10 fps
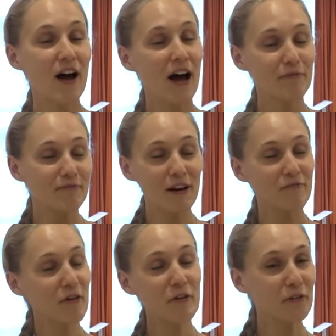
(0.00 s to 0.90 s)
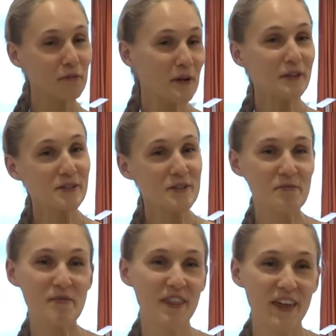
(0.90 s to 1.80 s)
I'm very thrilled
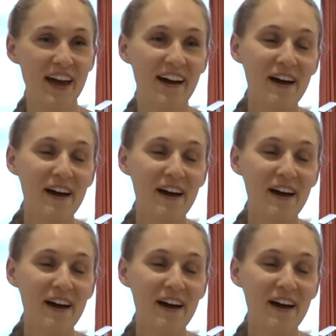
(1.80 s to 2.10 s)
to be there.